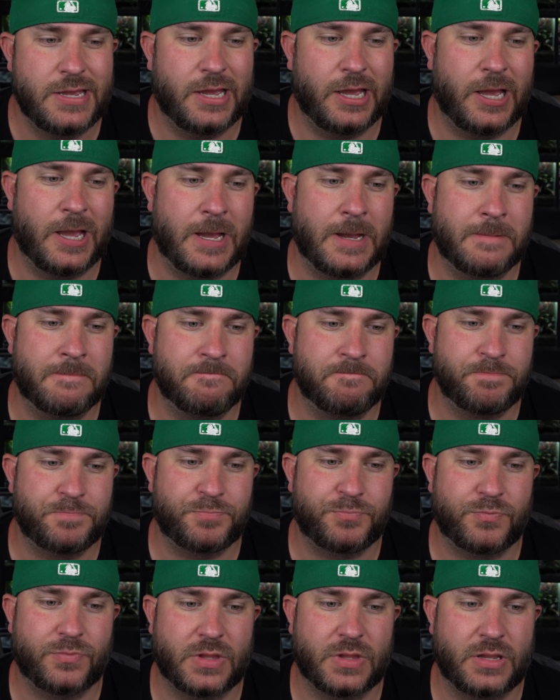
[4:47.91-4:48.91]
Um,
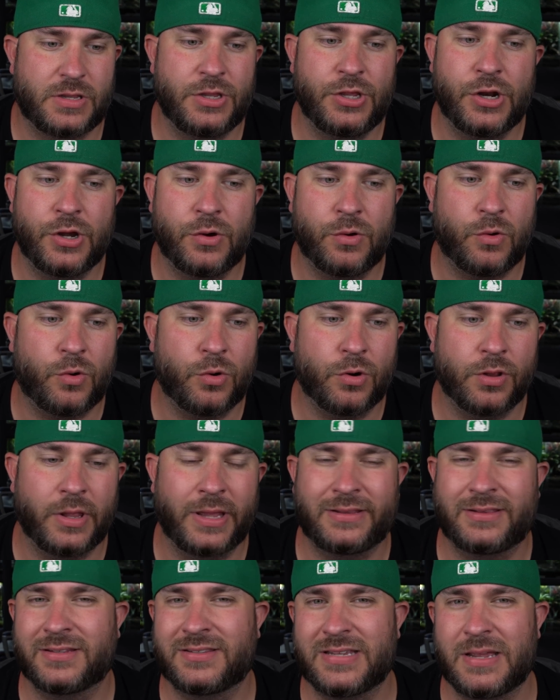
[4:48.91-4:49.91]
you know, or
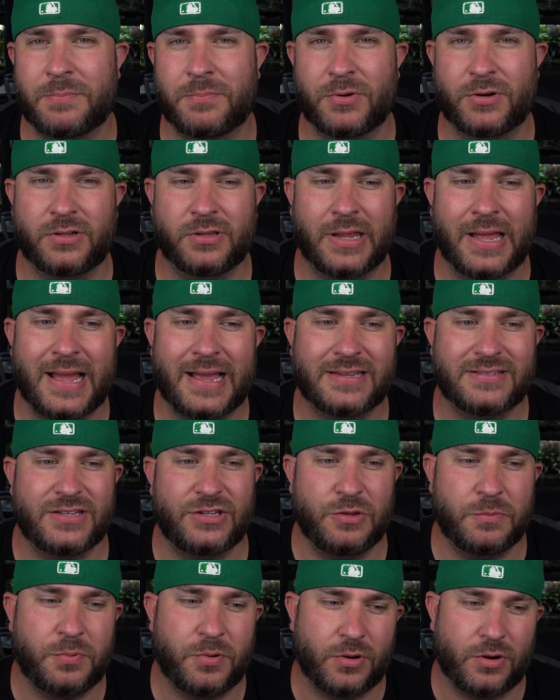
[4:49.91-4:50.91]
like the tempered glass
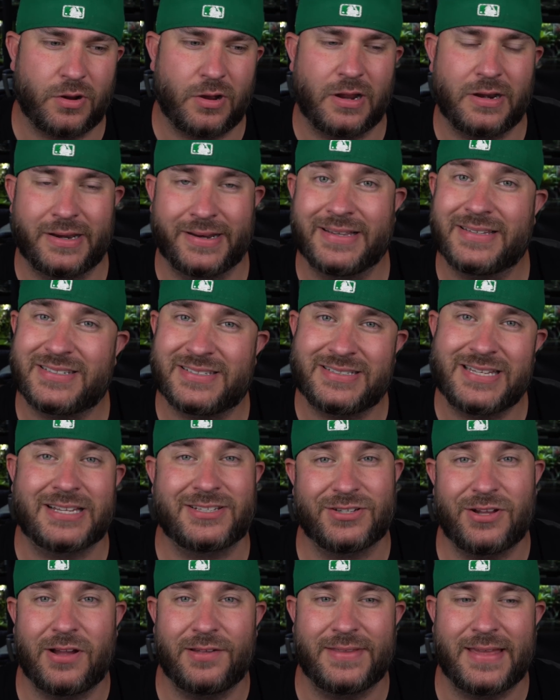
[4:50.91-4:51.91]
that you put on and it
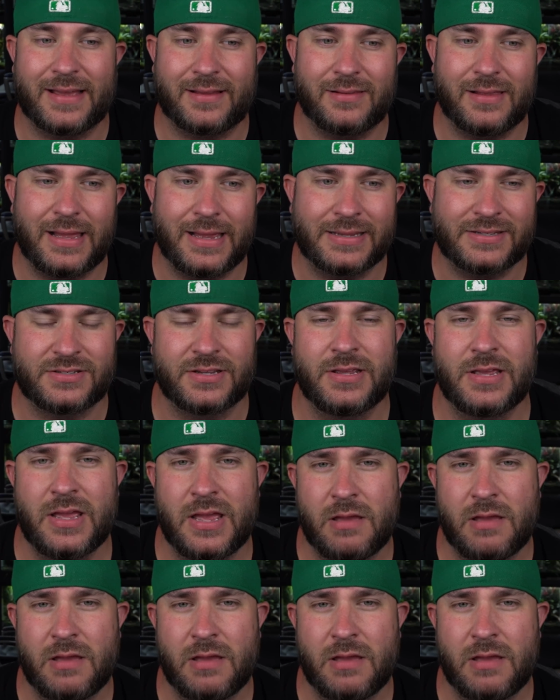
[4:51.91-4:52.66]
sticks on that glass.